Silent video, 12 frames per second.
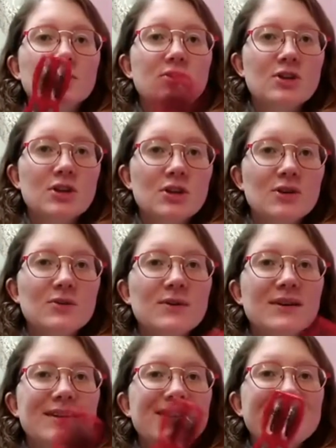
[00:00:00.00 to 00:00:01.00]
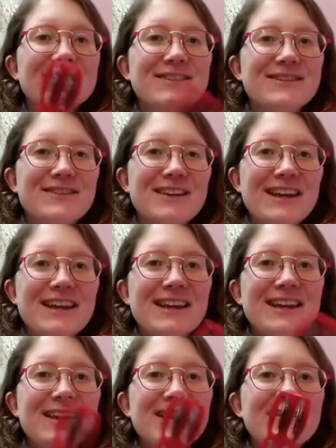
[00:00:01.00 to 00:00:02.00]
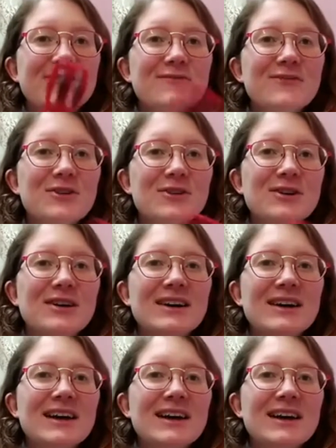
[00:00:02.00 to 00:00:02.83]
two, three, four.